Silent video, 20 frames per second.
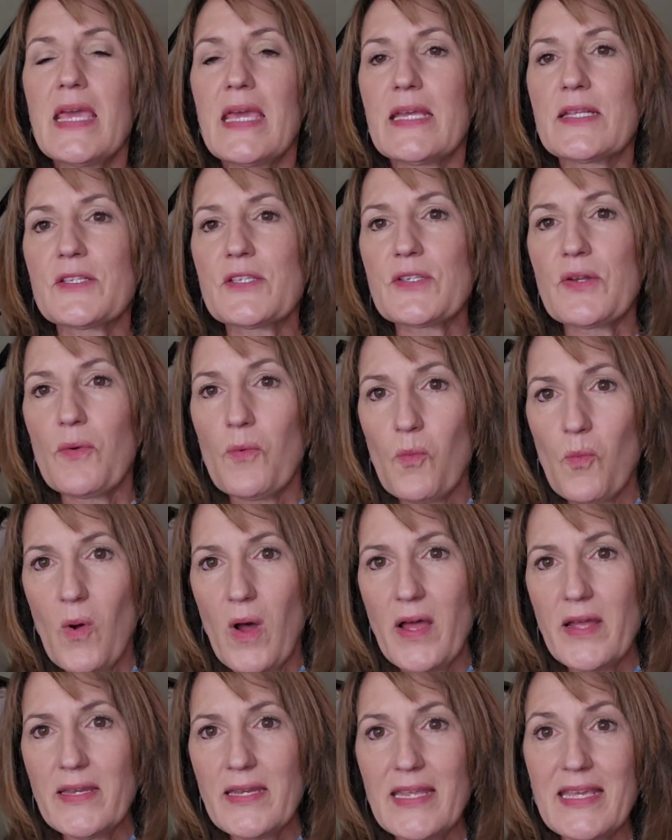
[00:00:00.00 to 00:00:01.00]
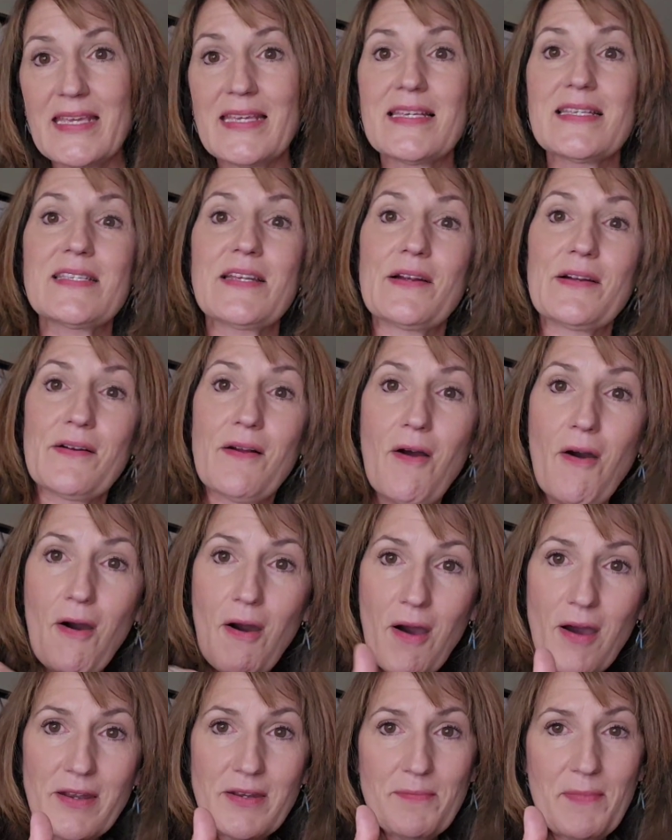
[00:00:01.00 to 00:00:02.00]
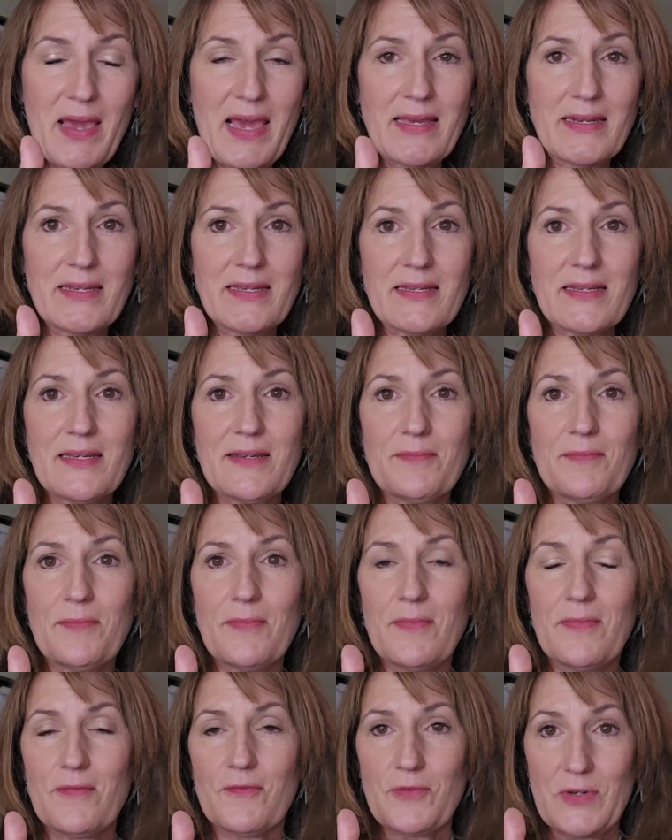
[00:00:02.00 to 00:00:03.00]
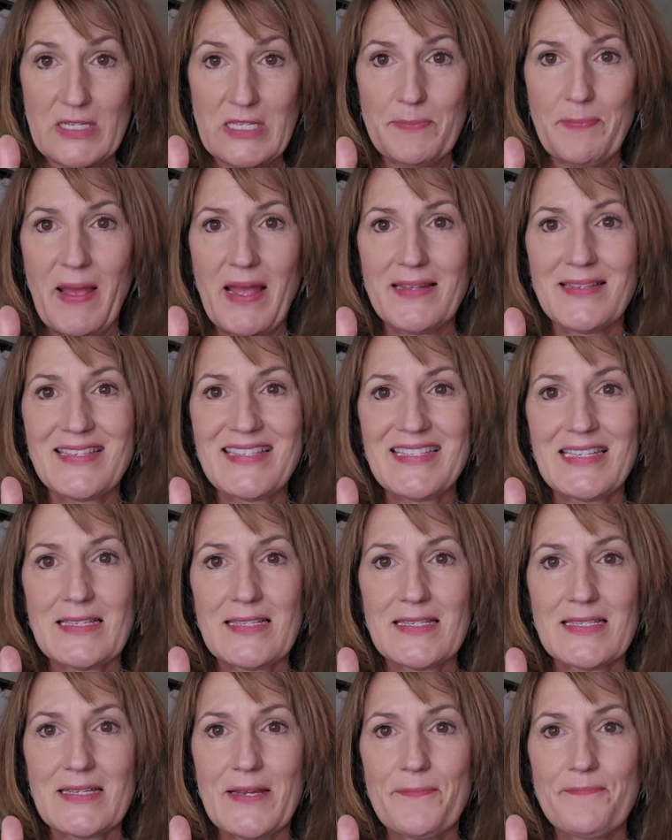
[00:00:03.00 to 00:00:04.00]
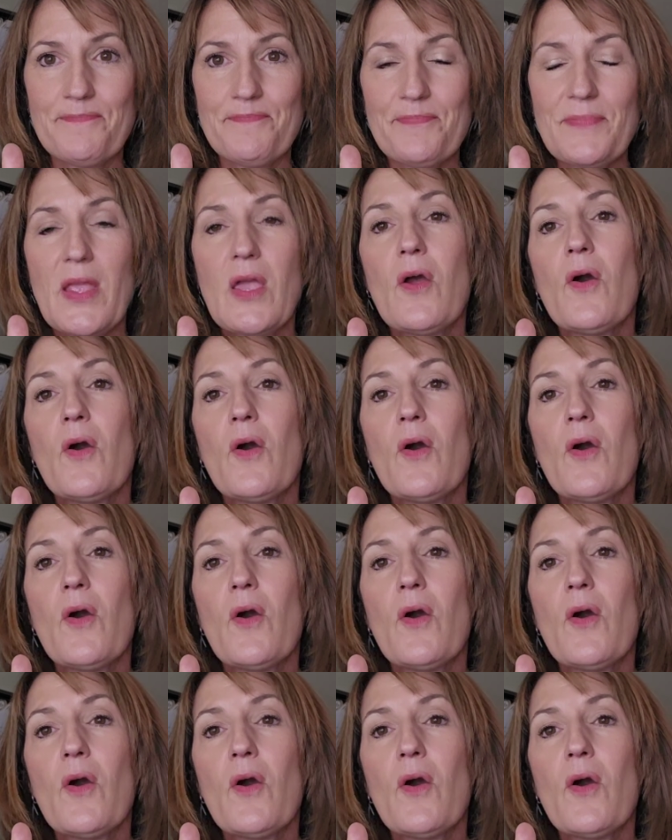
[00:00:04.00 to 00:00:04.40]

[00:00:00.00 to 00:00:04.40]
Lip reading: And so one is our automatic response system,